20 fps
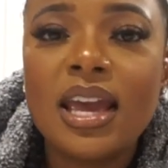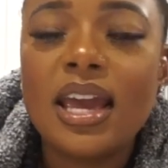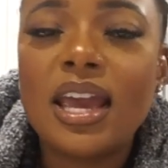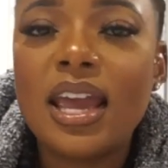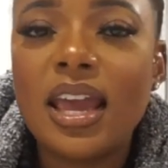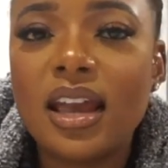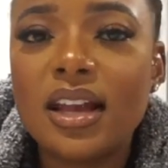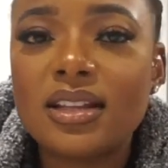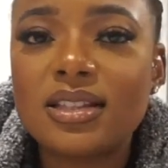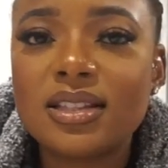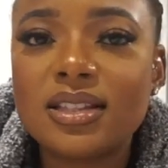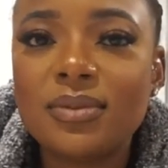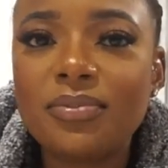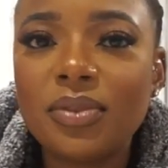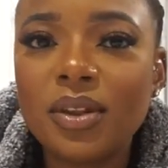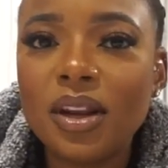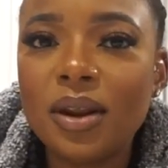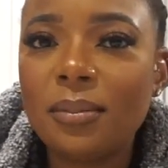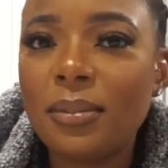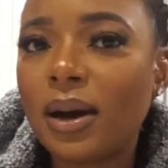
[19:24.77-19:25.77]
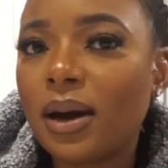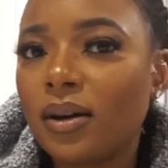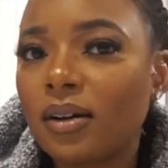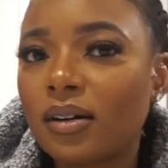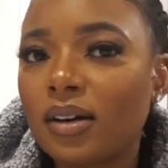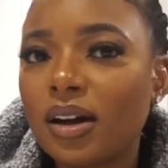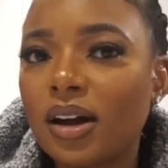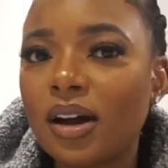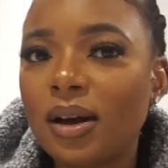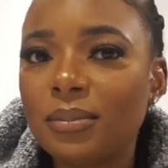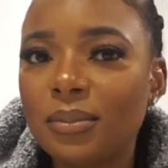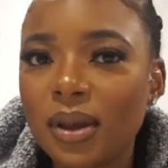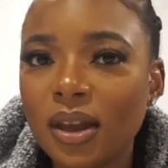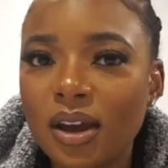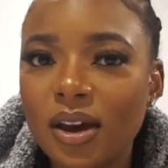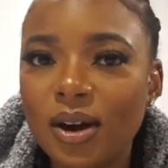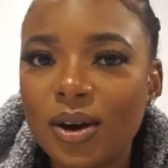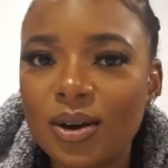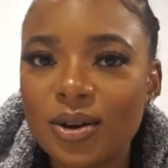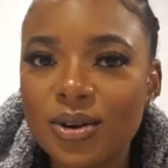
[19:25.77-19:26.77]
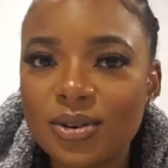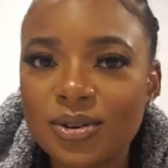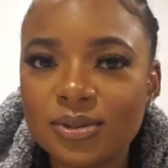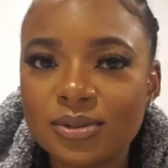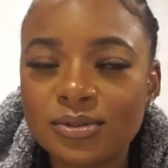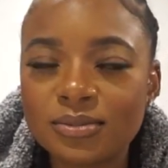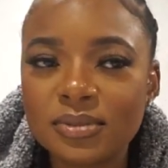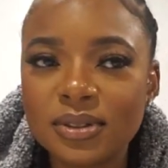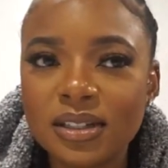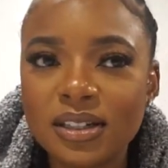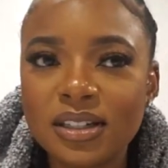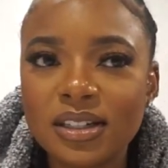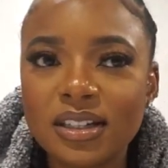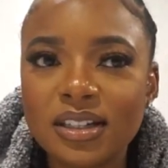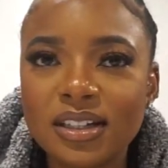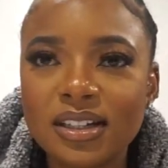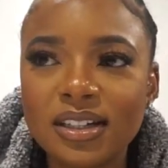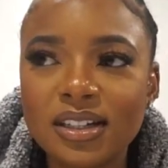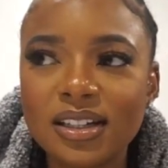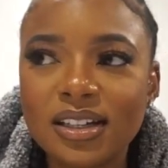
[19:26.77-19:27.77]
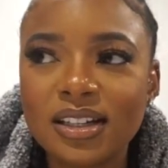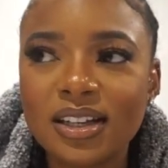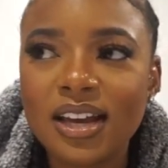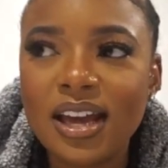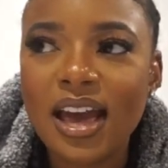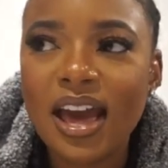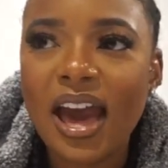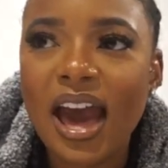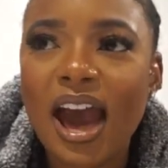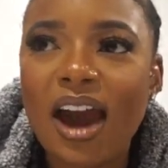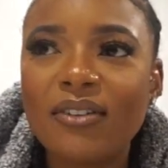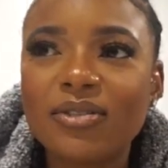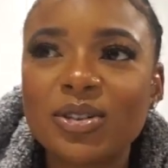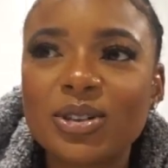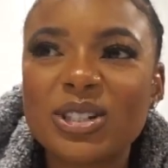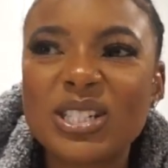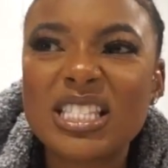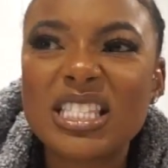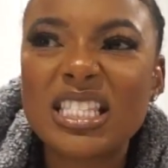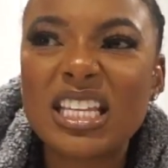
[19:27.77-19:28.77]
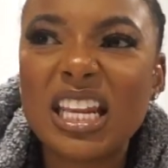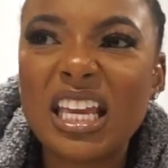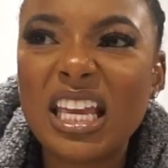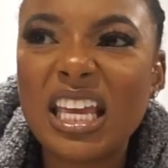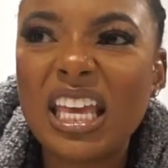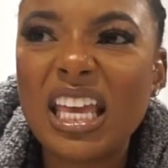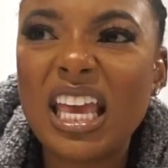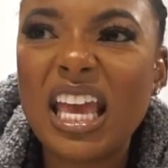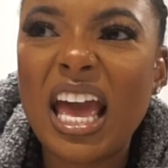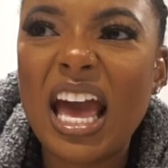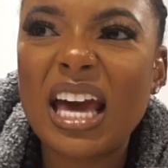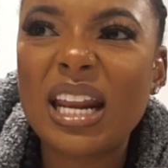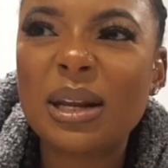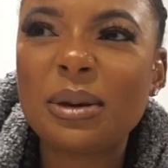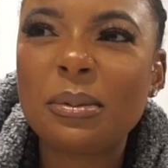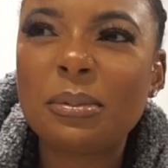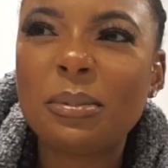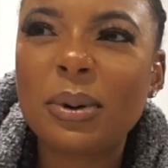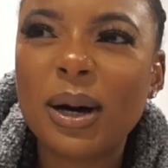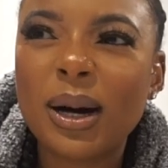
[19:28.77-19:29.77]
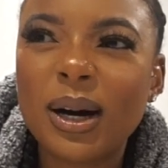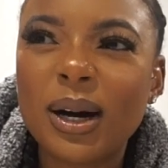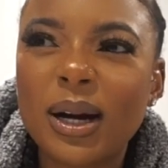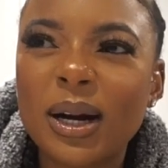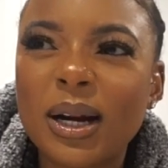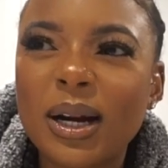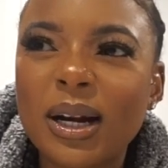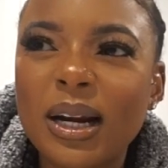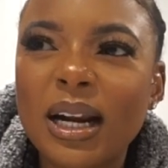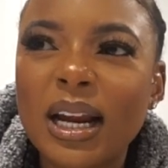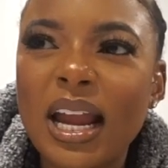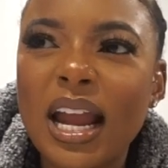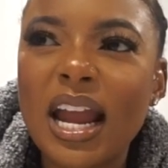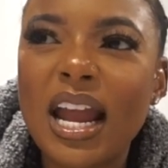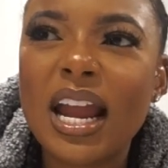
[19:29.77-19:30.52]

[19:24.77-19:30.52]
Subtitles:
And something about coming home after sitting at a bar